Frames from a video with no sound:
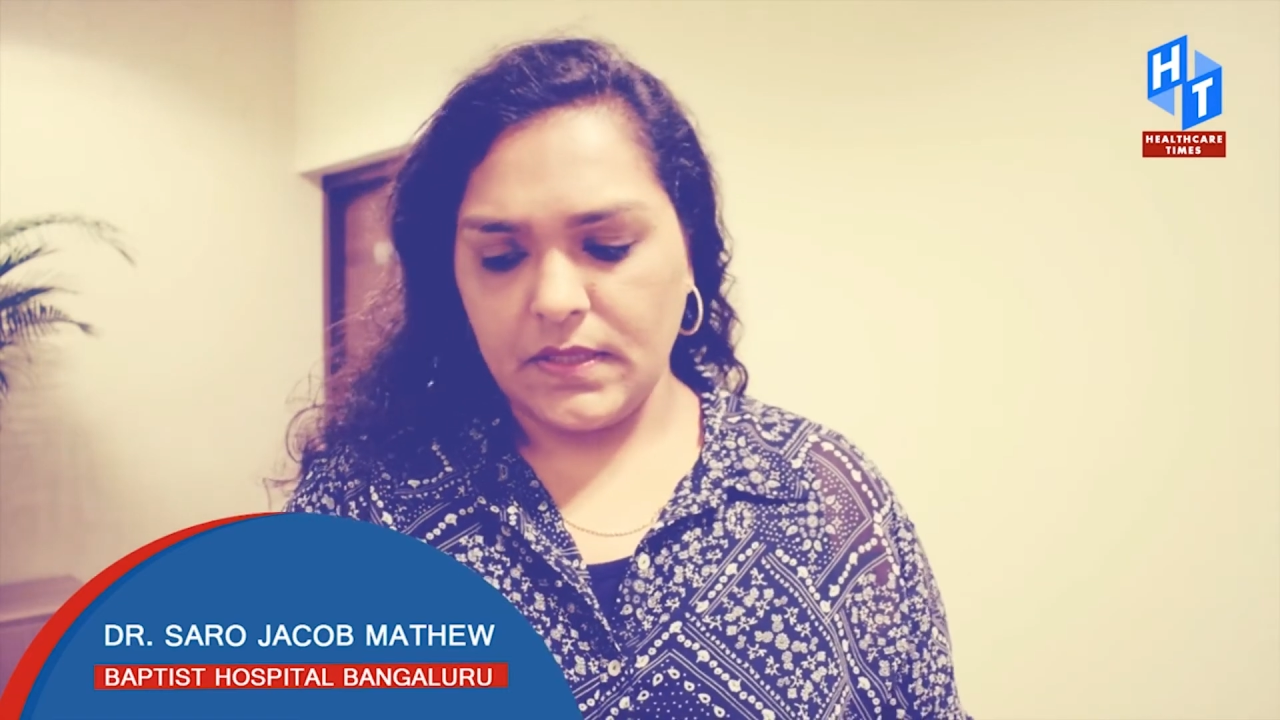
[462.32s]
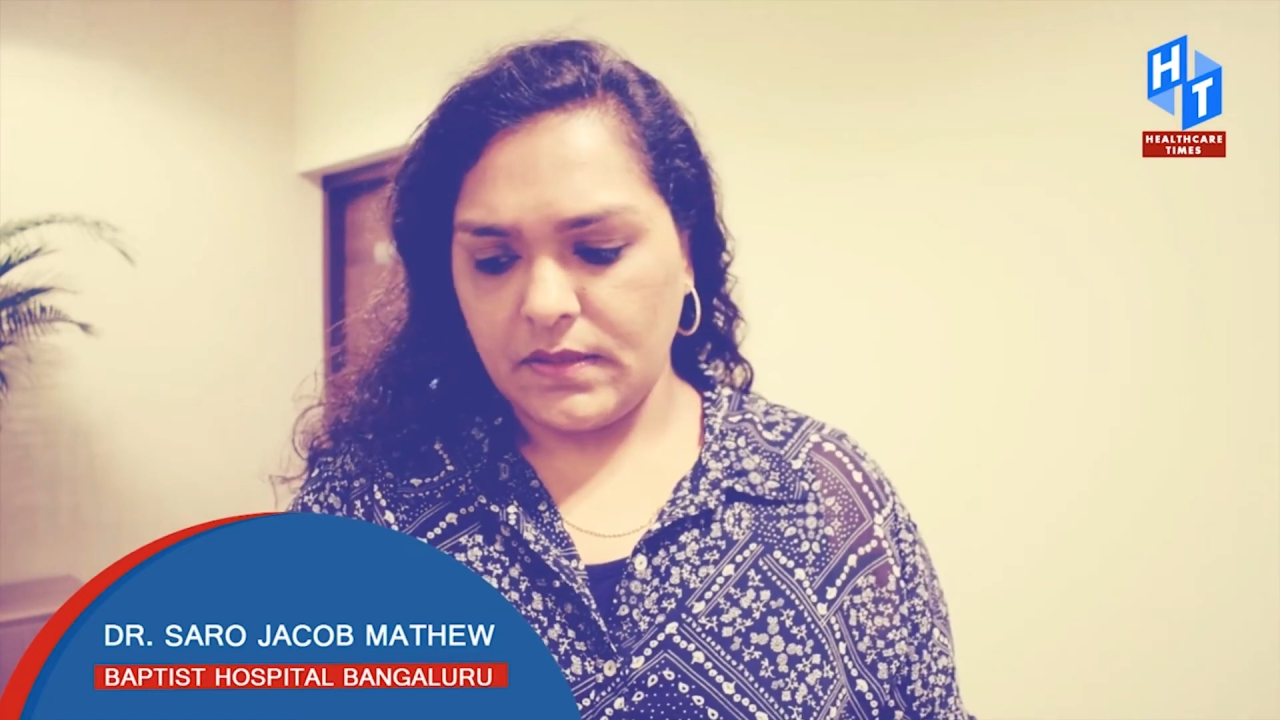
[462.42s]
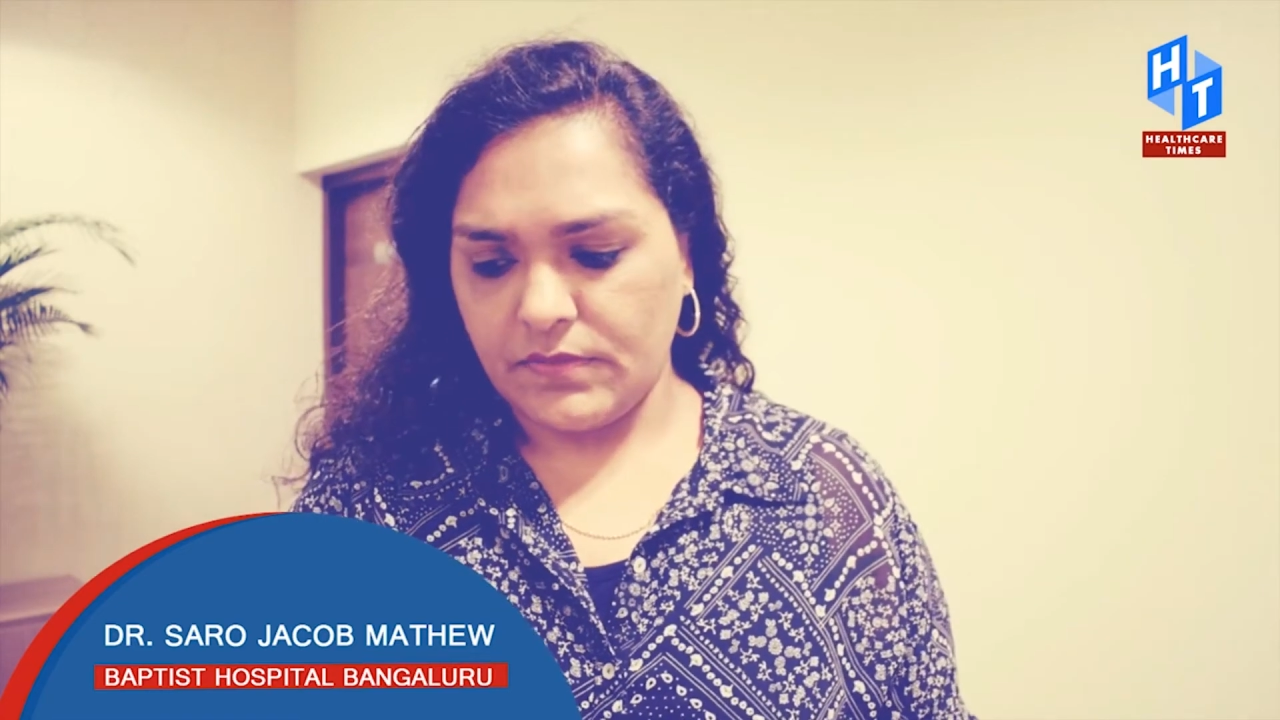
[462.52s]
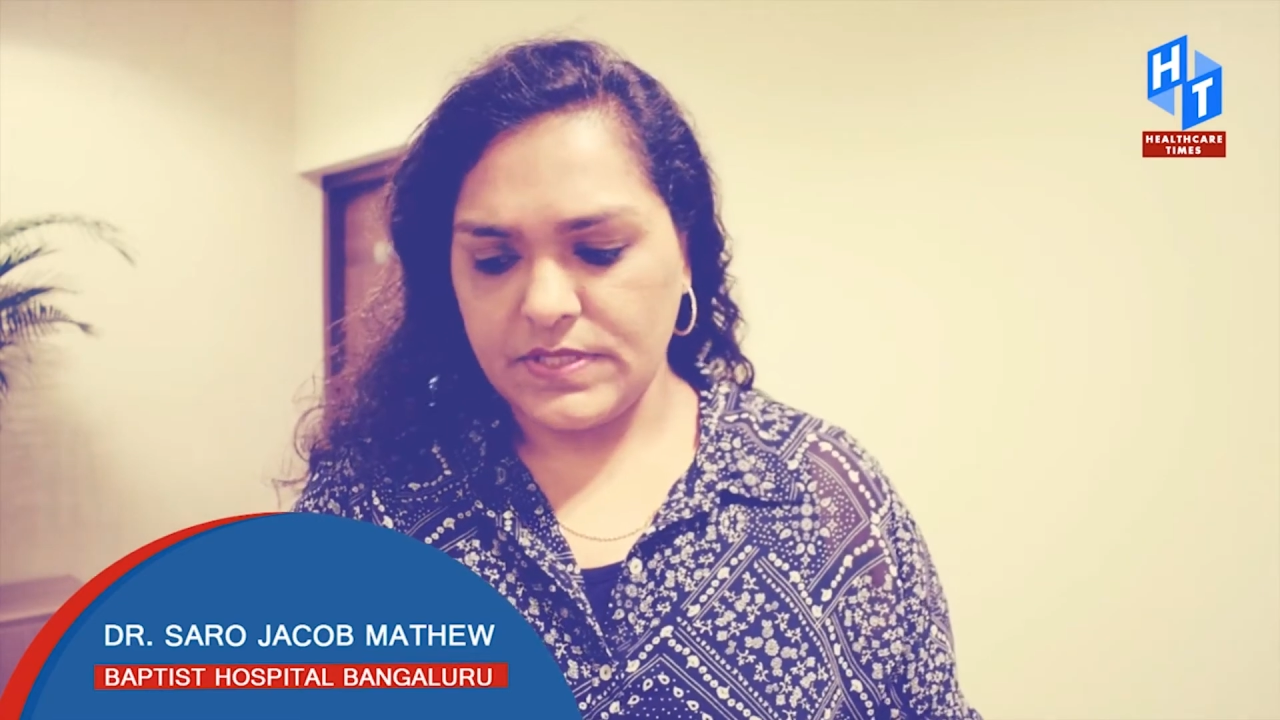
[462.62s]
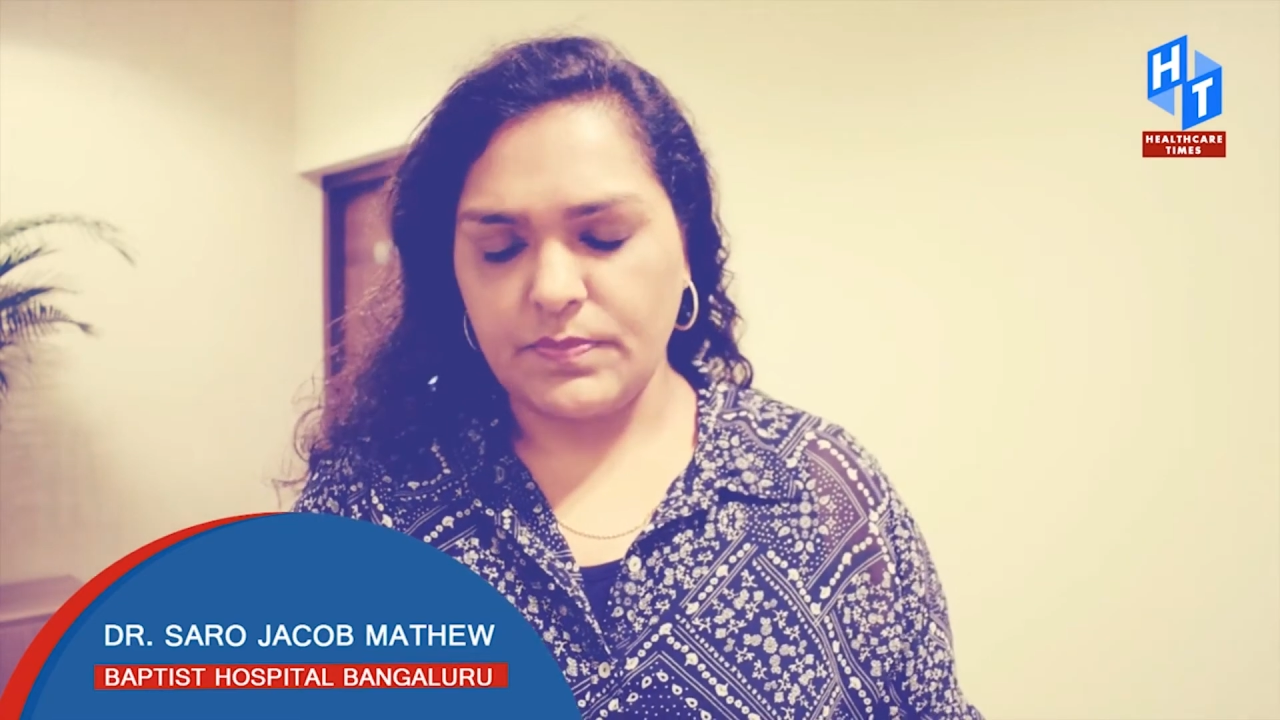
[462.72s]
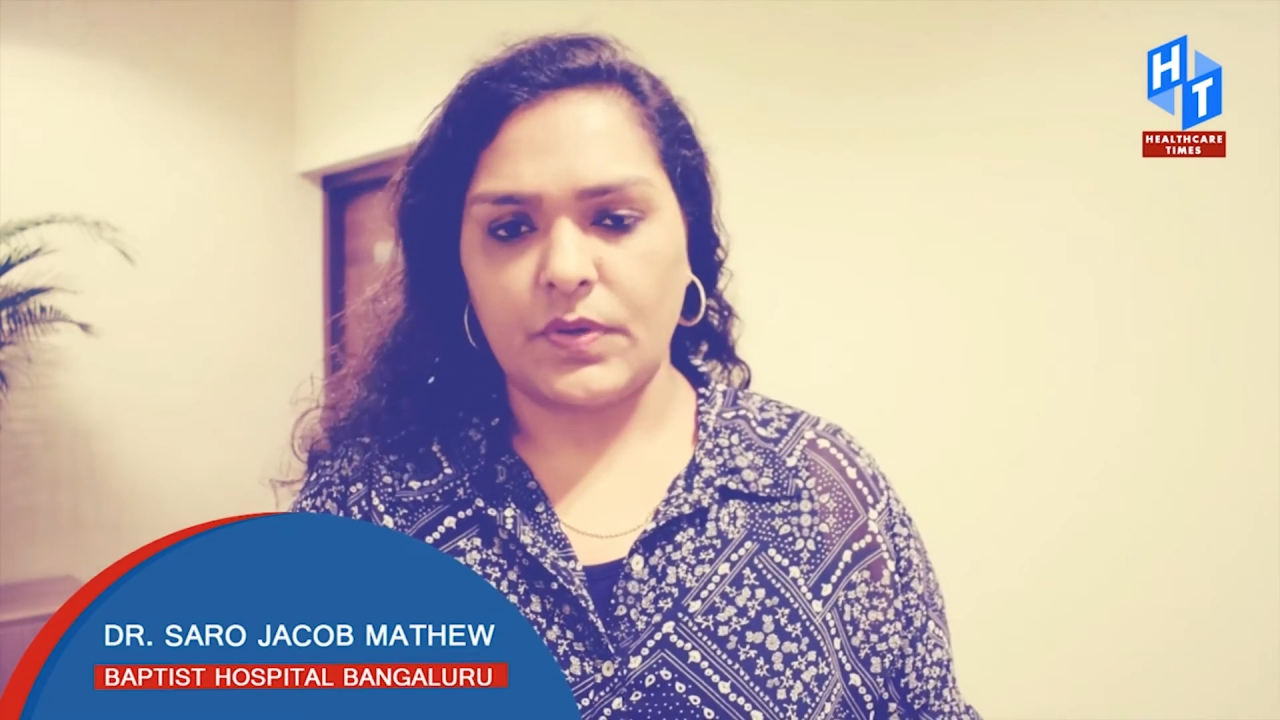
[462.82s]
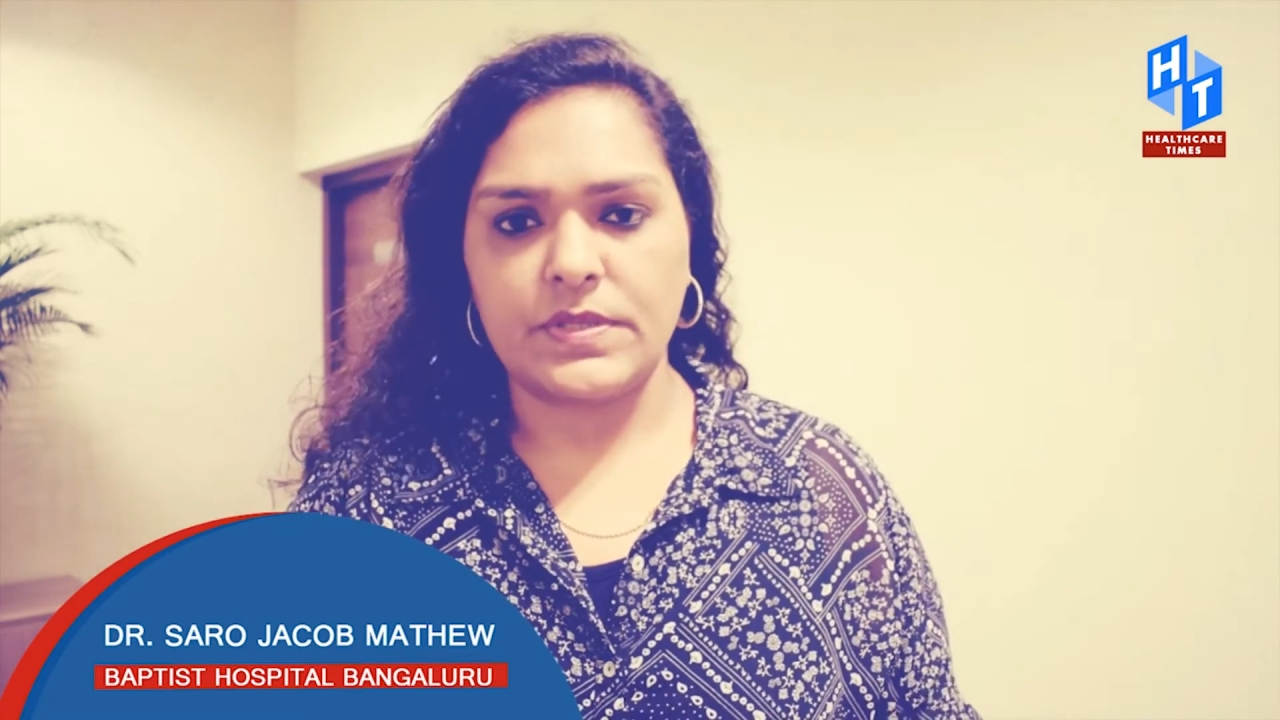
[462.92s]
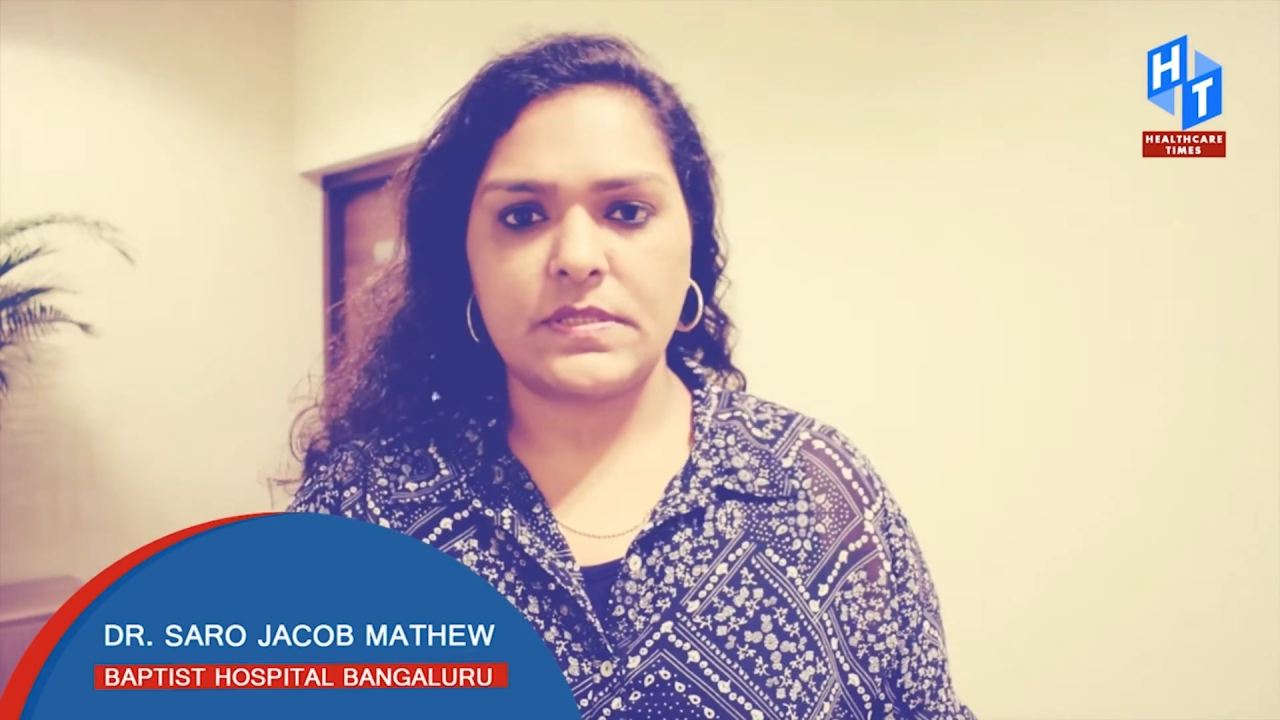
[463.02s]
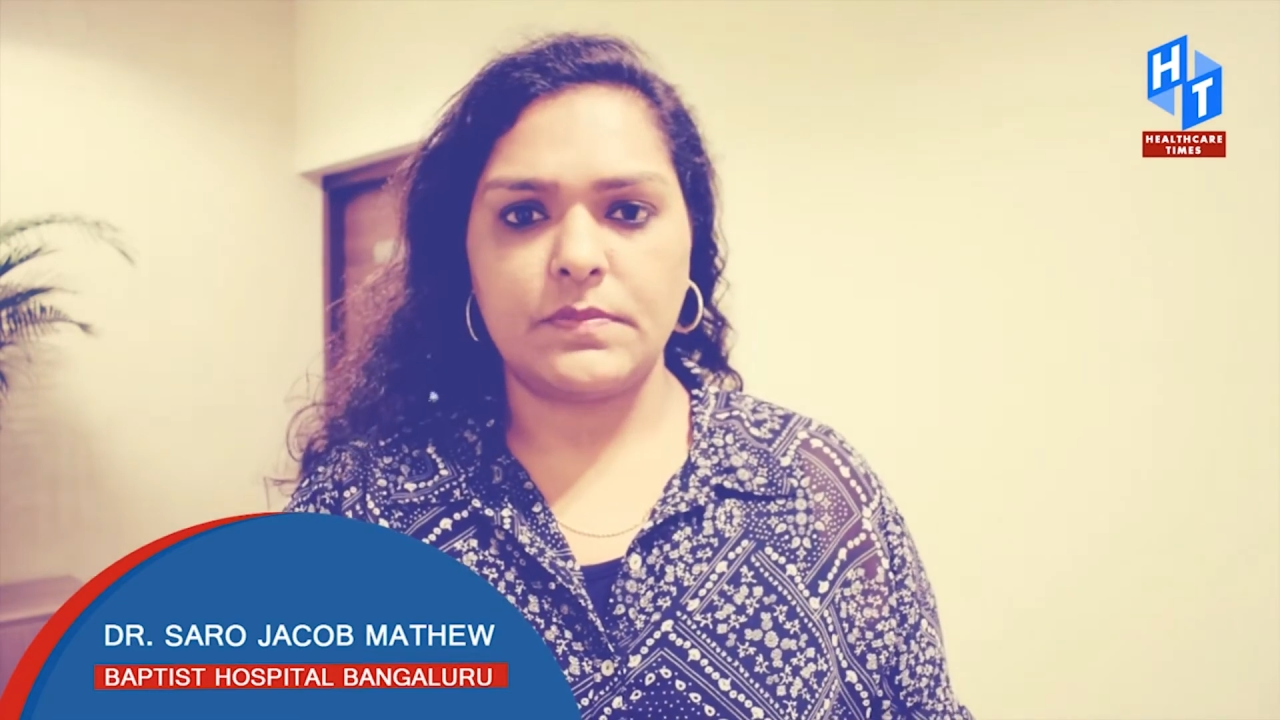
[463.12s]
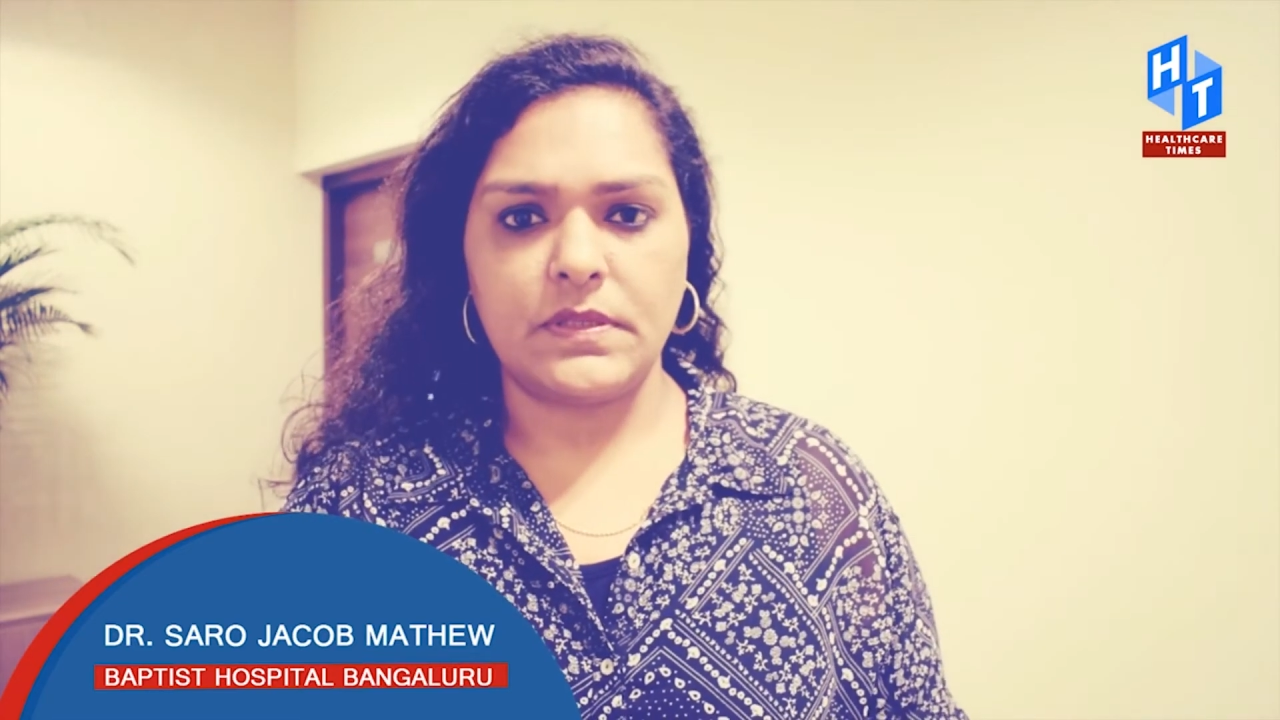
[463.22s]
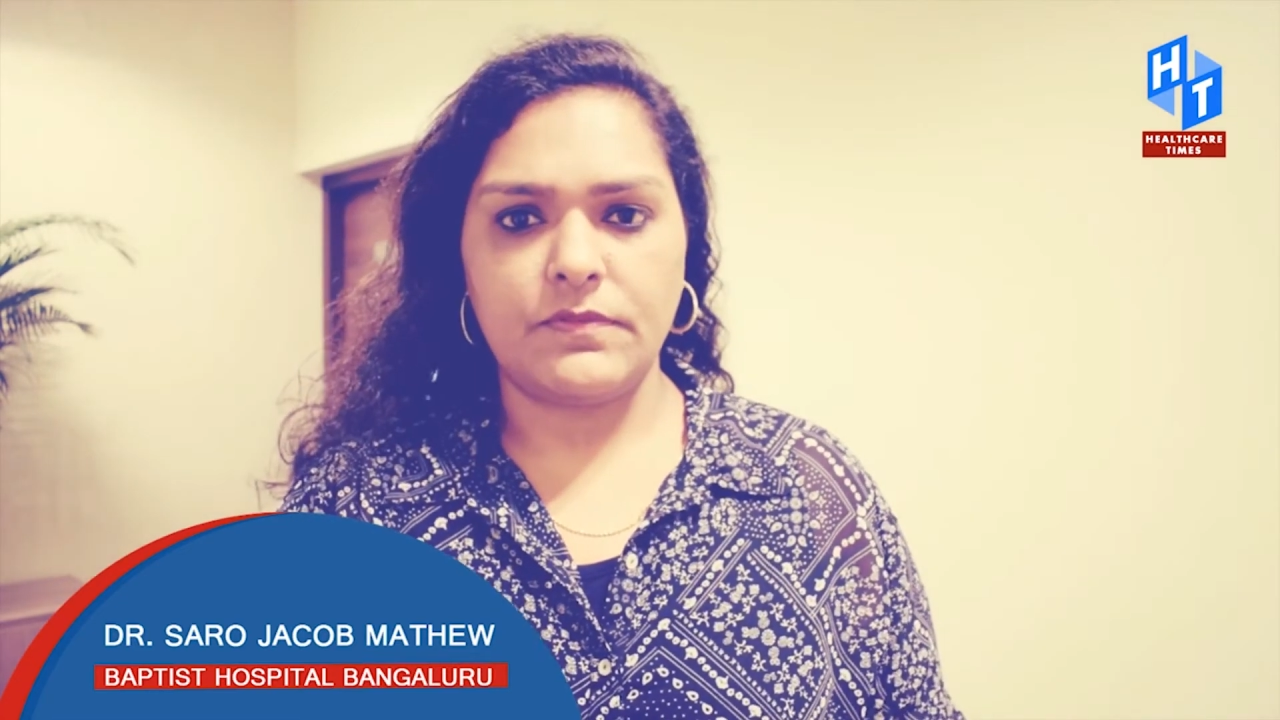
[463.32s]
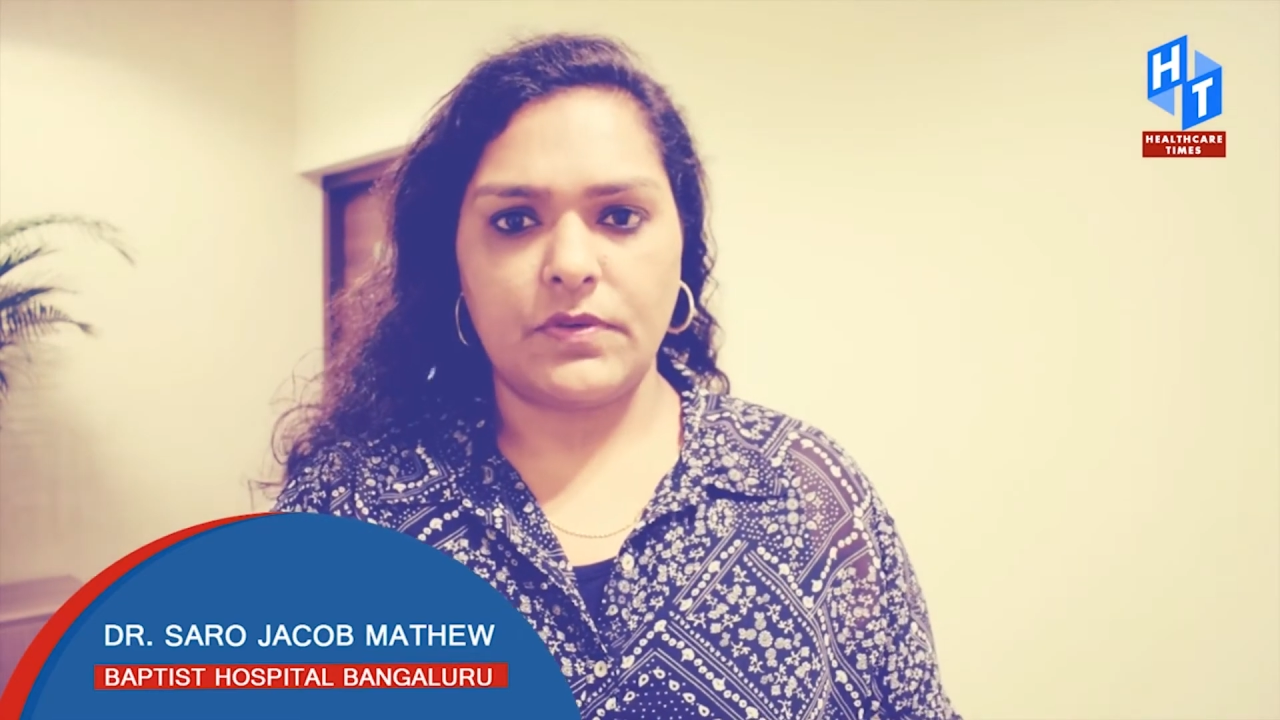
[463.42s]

responsible